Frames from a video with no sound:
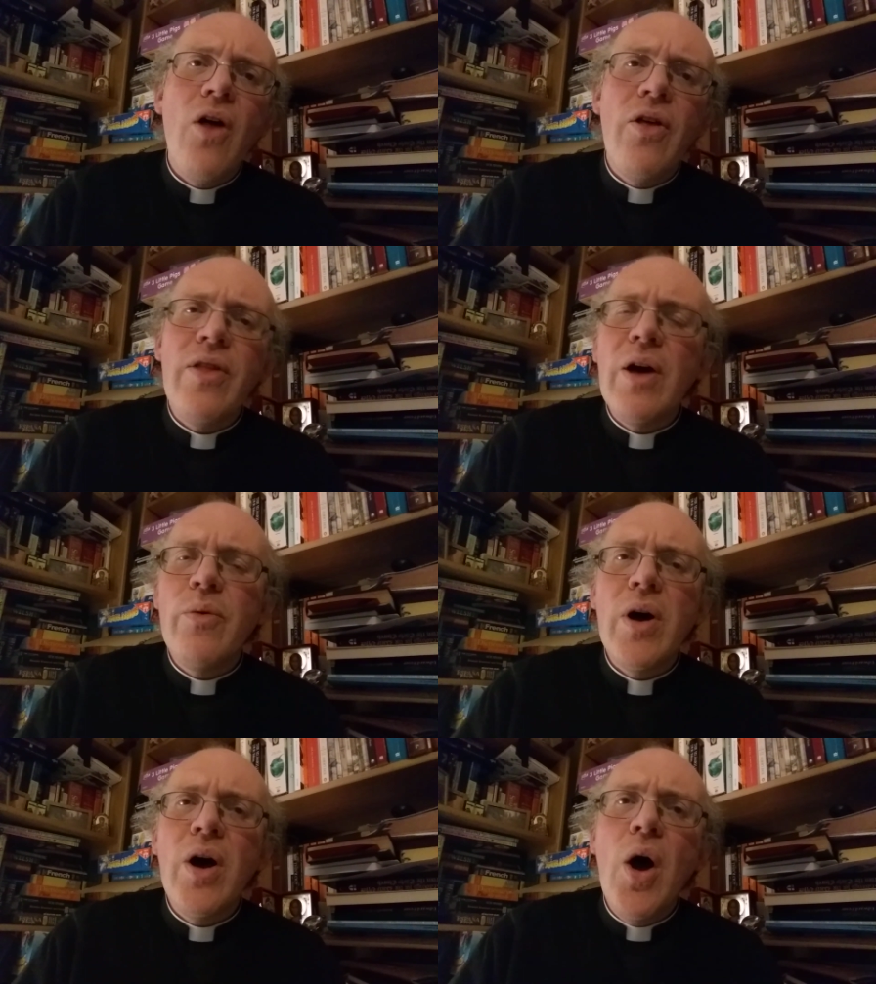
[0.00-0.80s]
that there
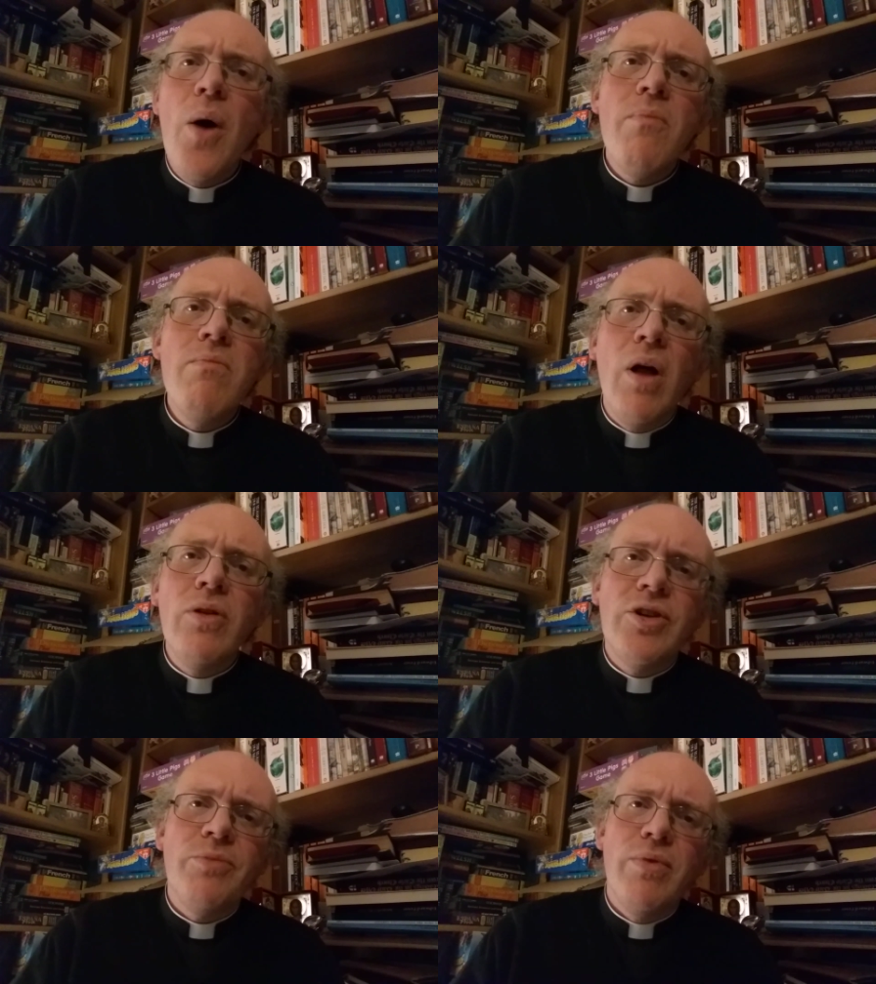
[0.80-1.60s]
were
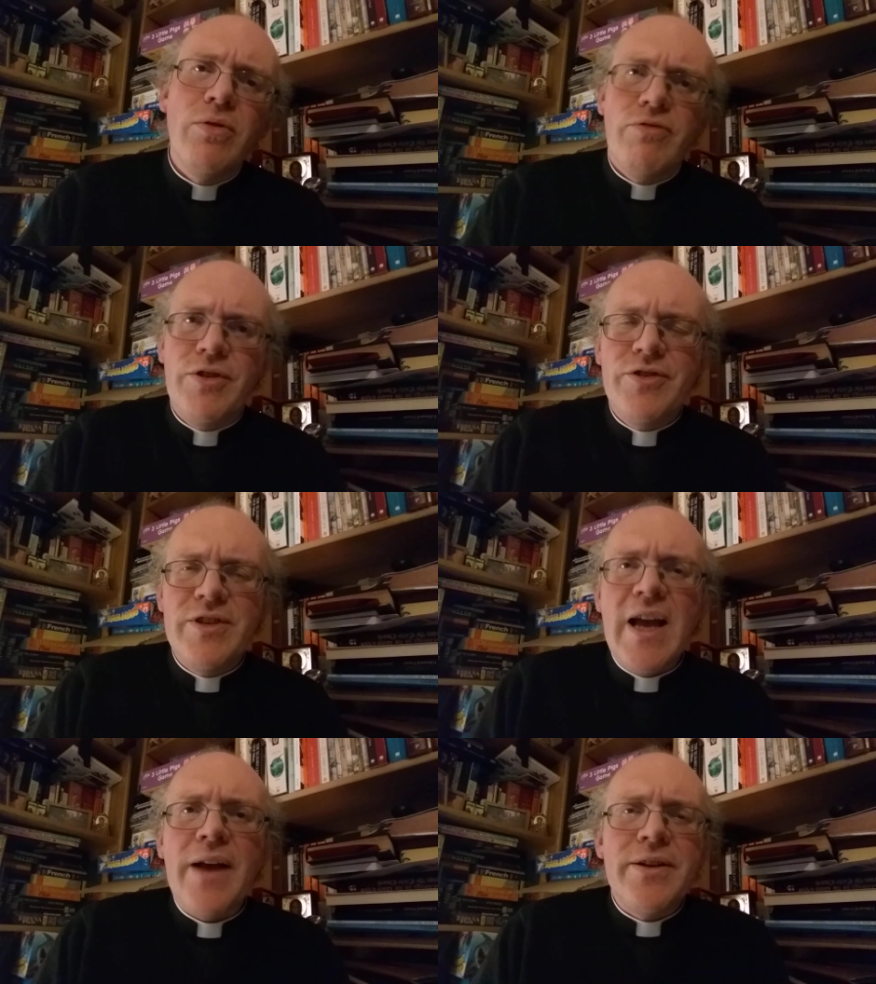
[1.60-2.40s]
multiple
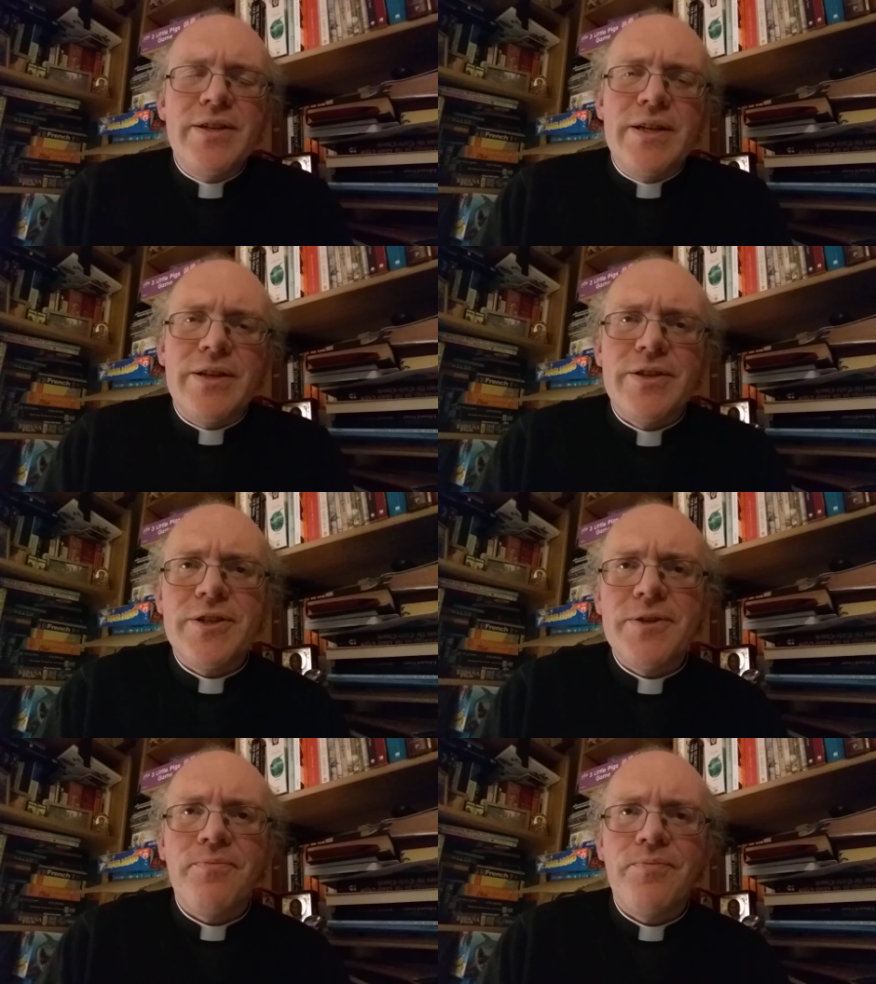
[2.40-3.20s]
Christianities